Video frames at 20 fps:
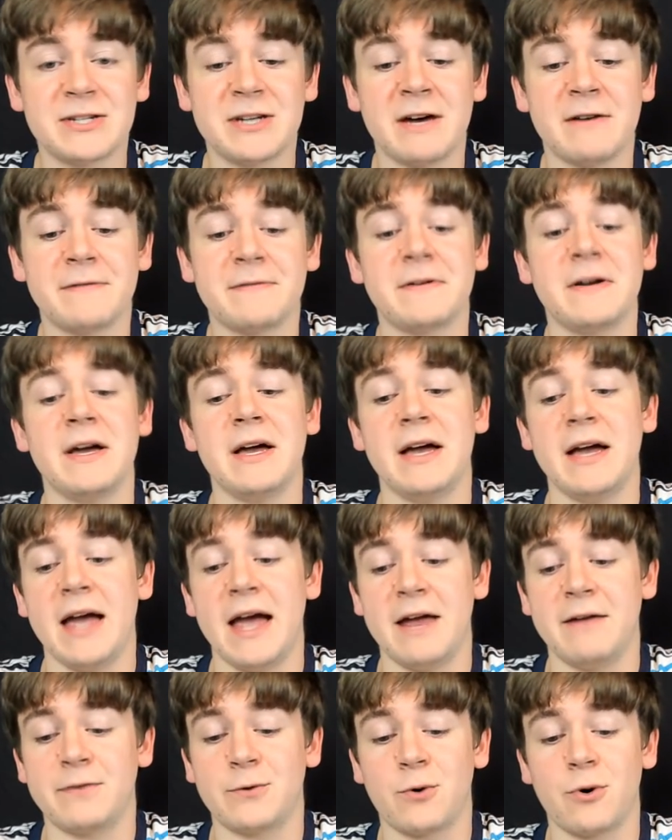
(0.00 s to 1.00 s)
stuff,
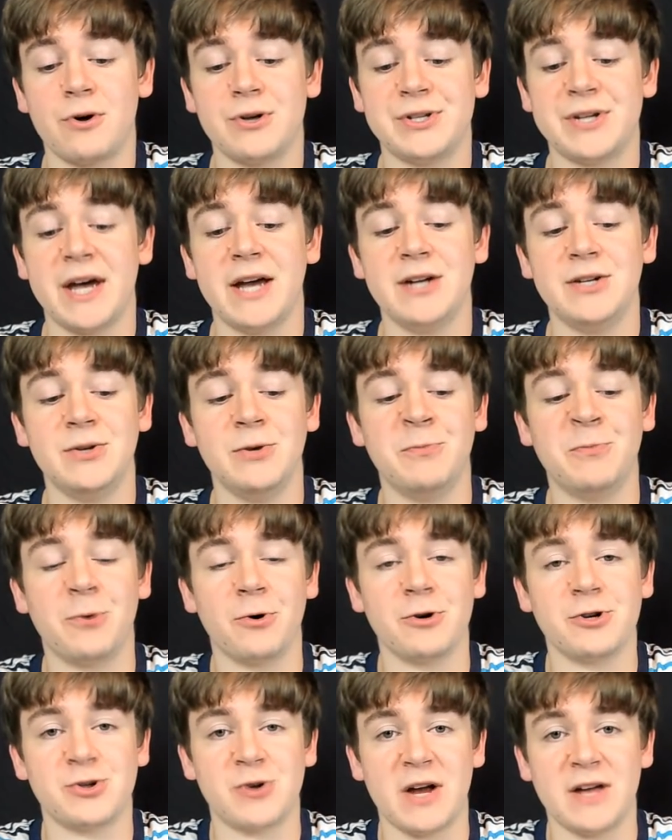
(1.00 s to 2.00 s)
and of course, I do
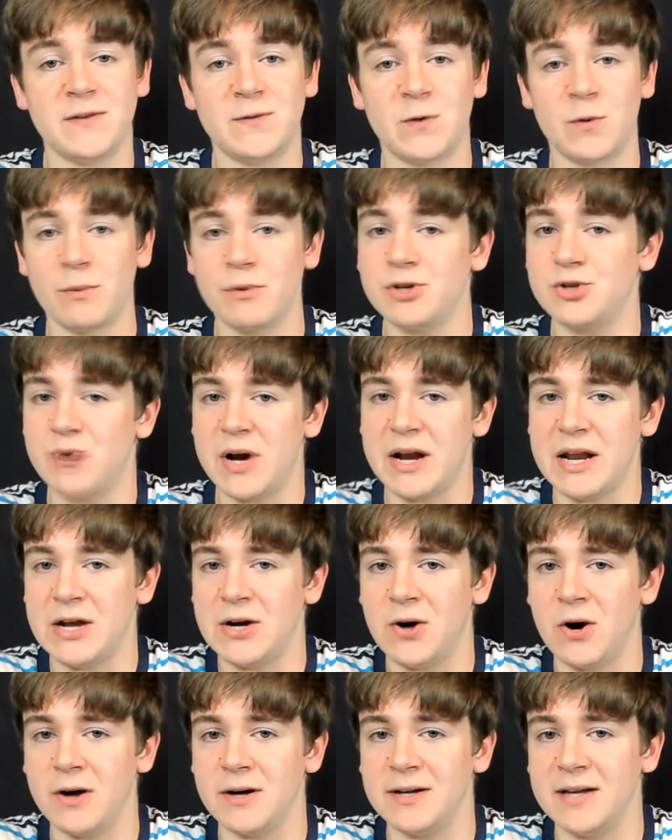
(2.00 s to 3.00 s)
more Transformers
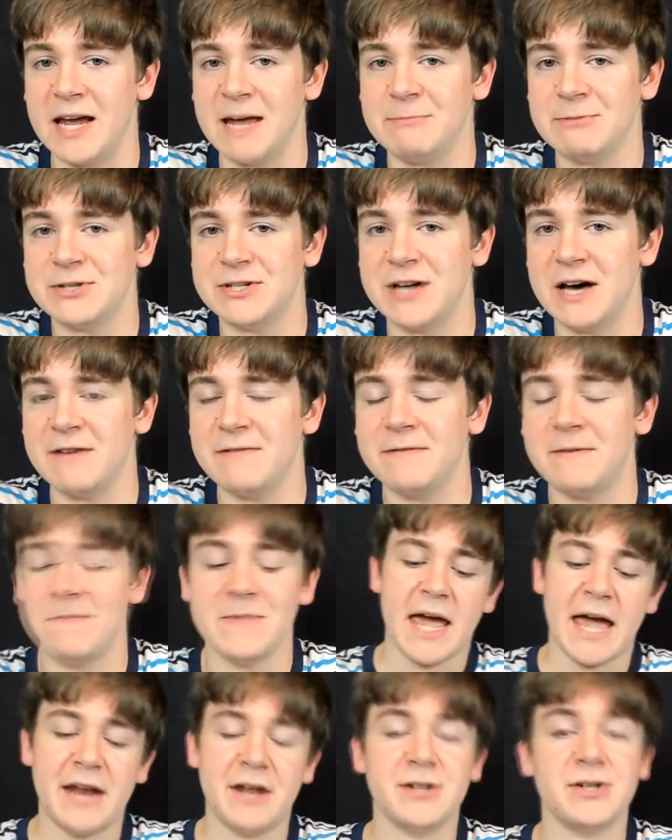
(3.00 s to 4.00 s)
trading card game stuff.
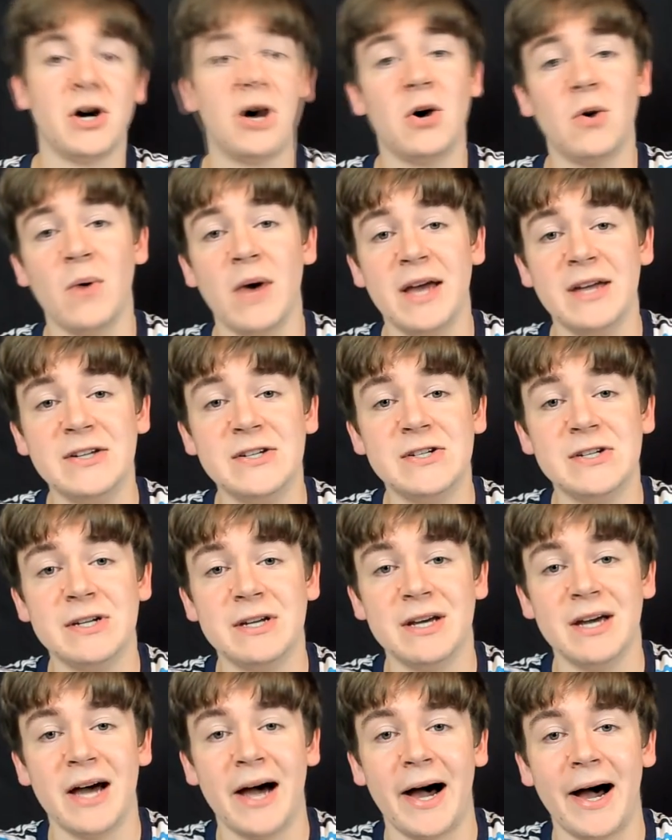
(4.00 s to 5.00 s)
And as
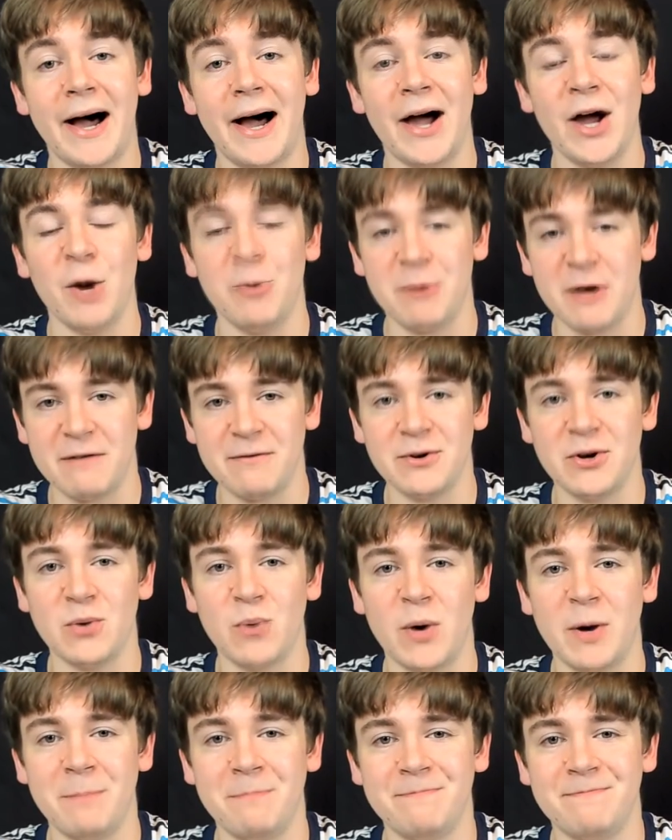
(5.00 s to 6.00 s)
always, I hope you have a
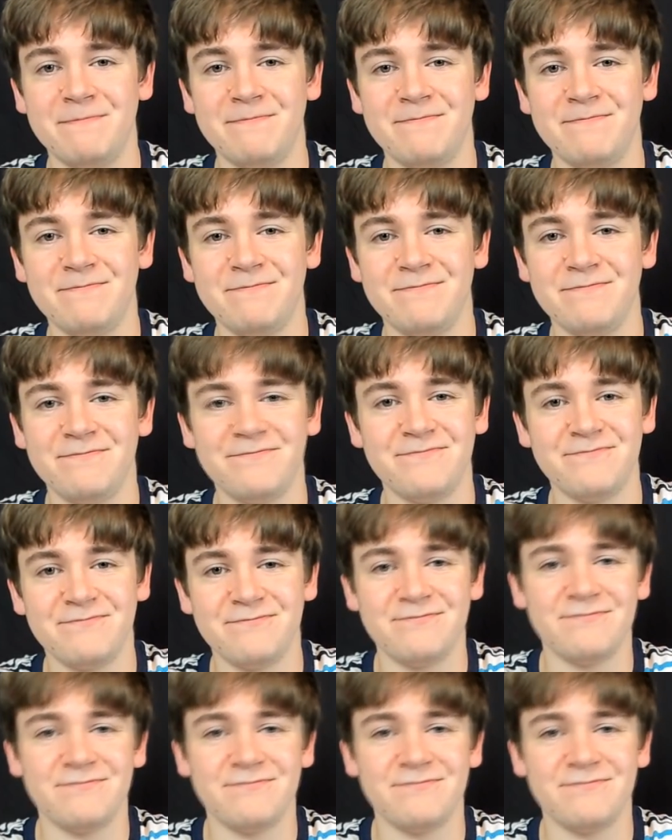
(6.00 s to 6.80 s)
good one.